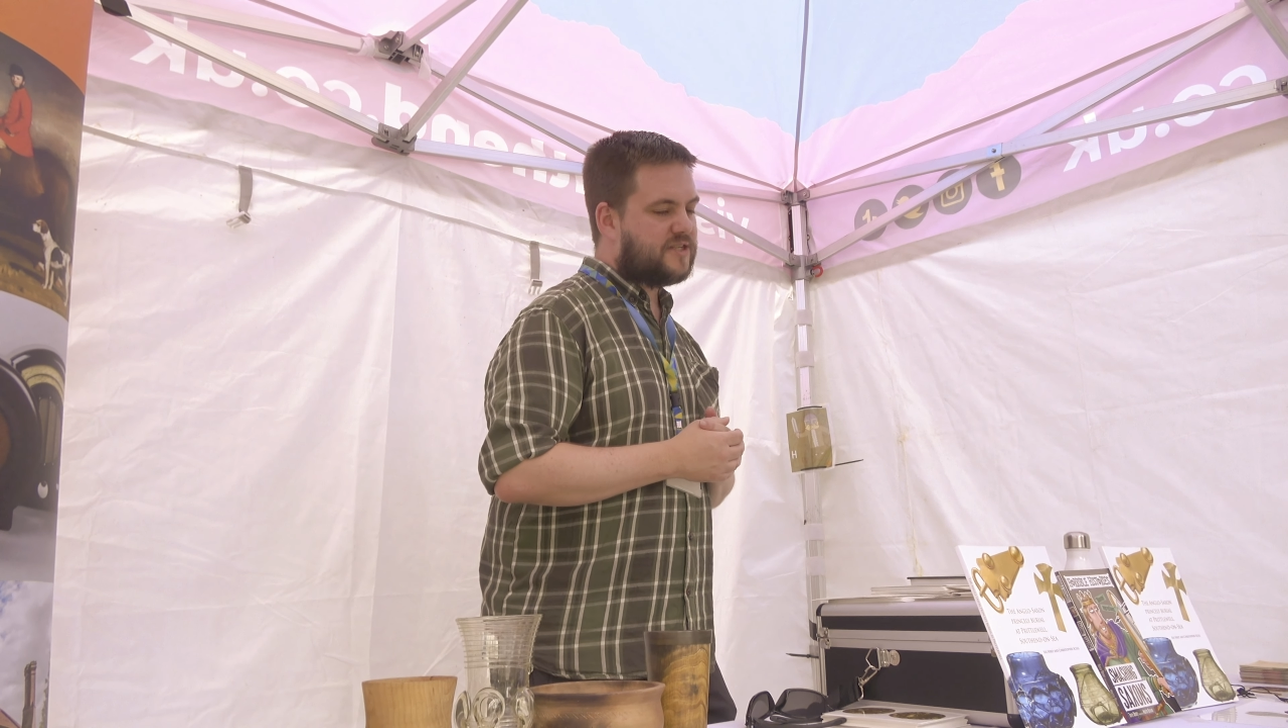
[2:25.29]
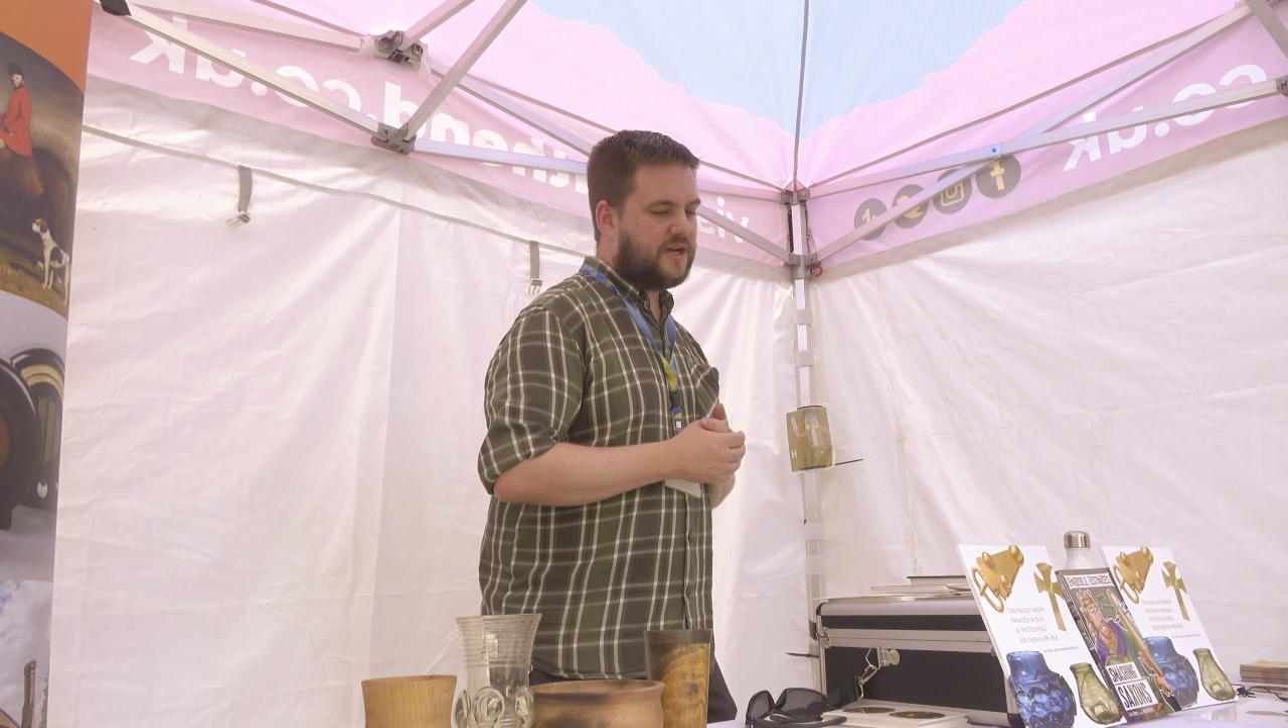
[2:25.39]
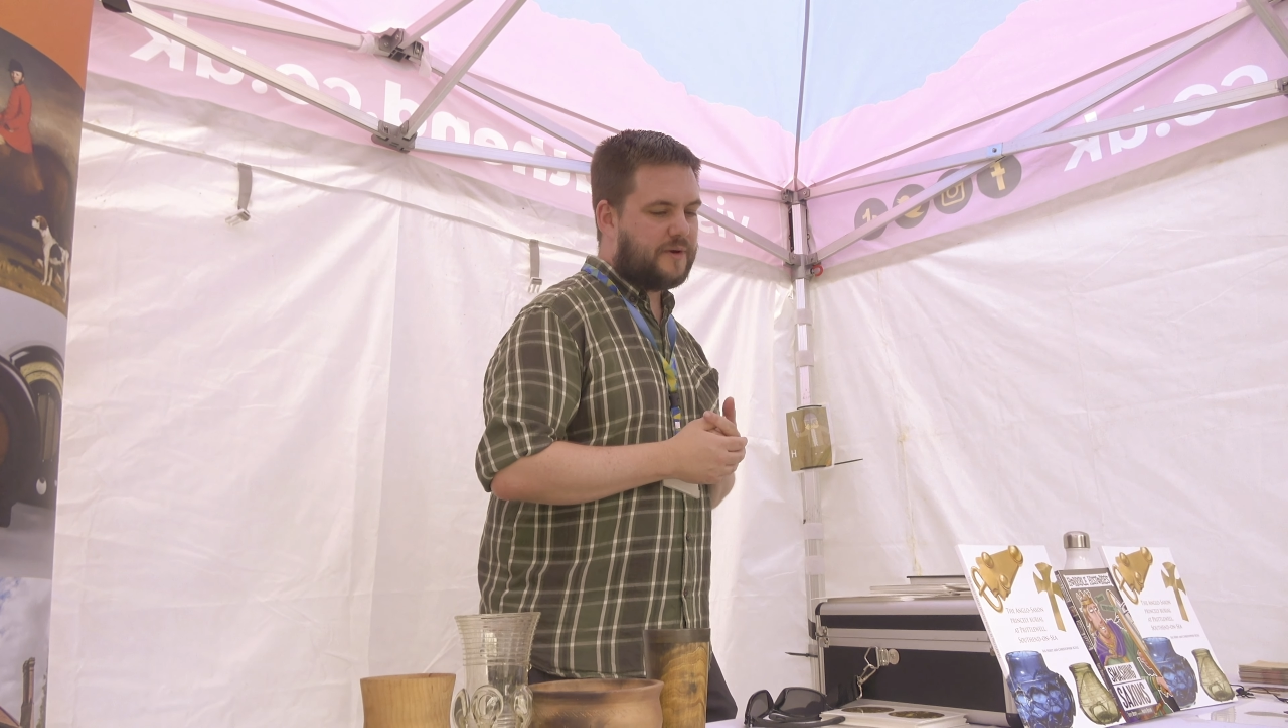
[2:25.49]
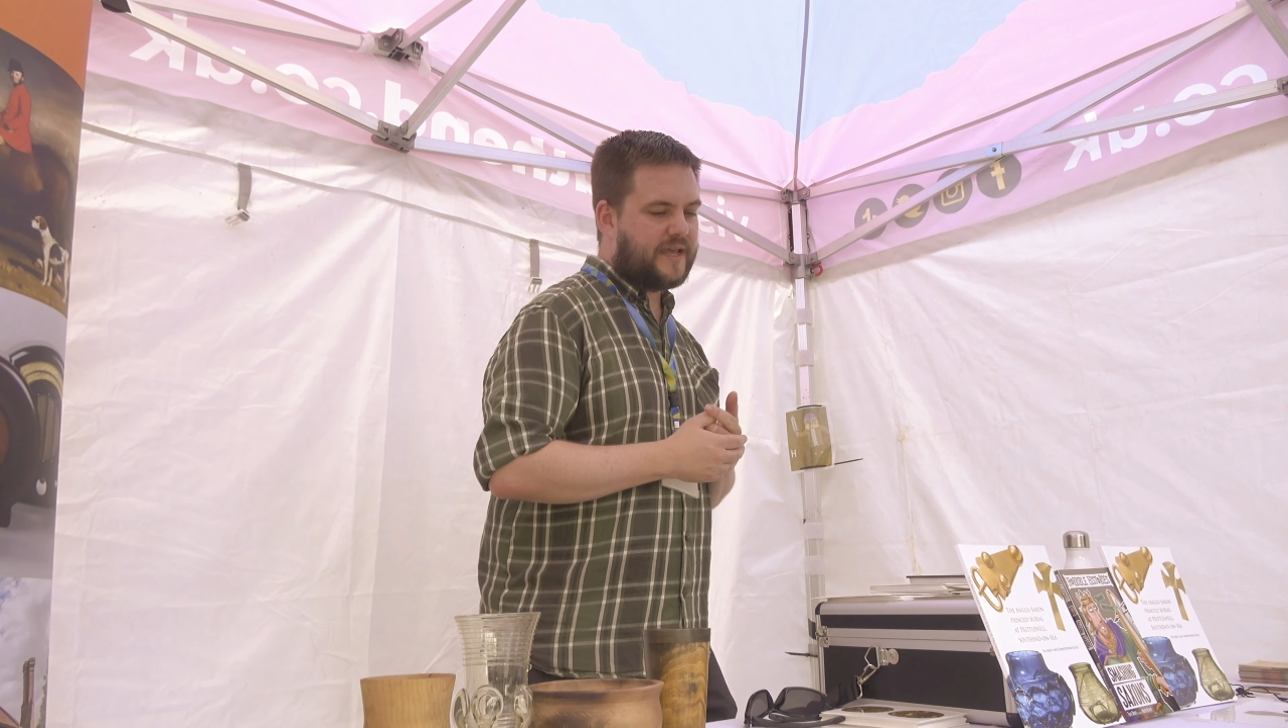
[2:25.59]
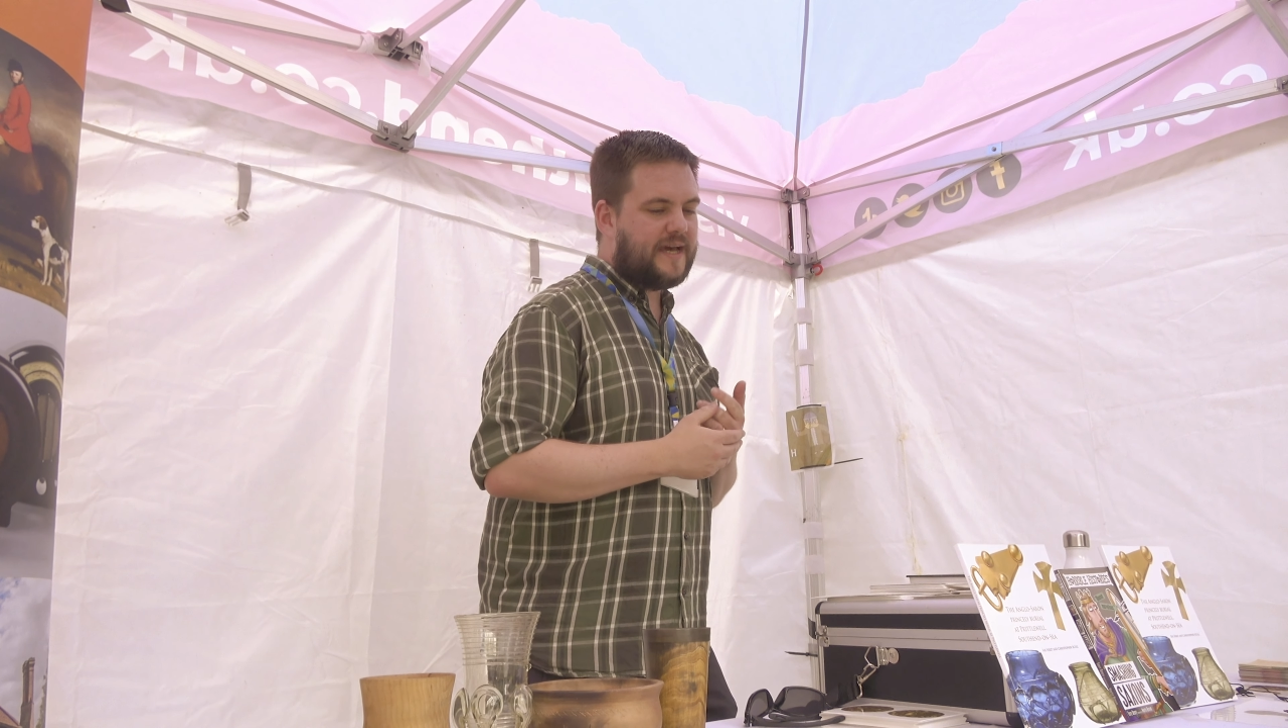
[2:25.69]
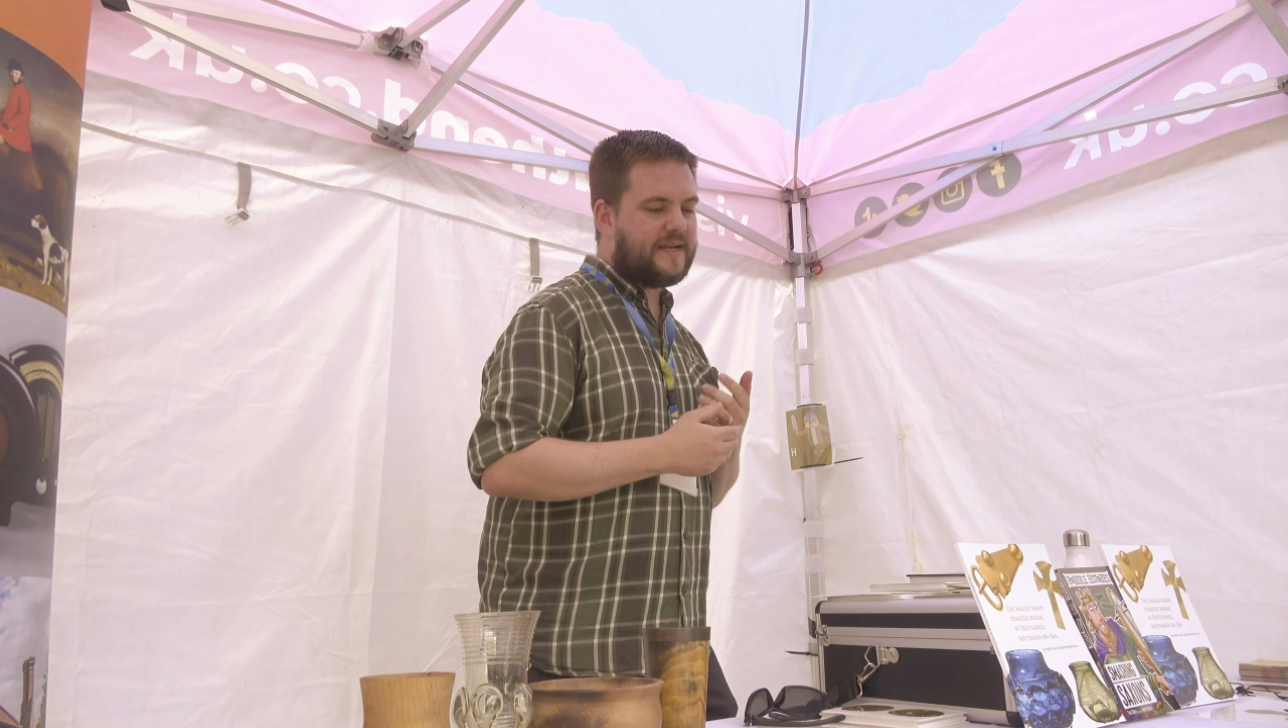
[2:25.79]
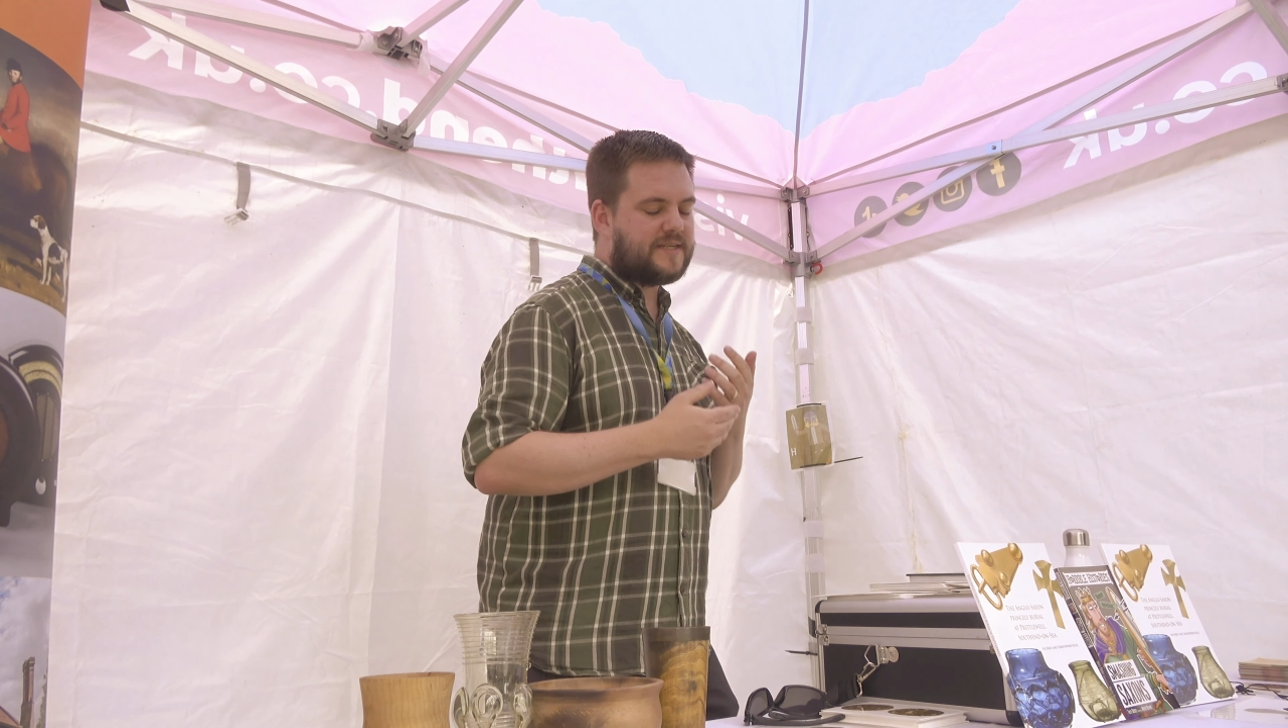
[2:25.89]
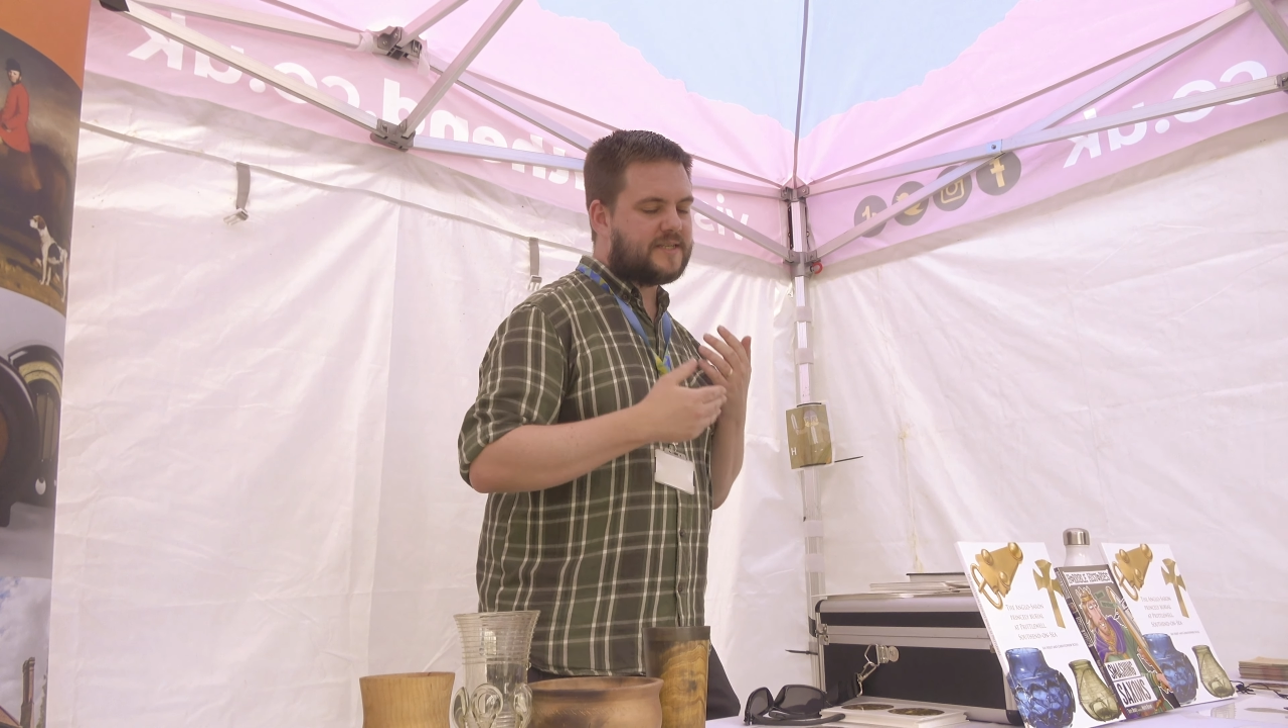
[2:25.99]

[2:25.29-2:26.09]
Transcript: So again, it's,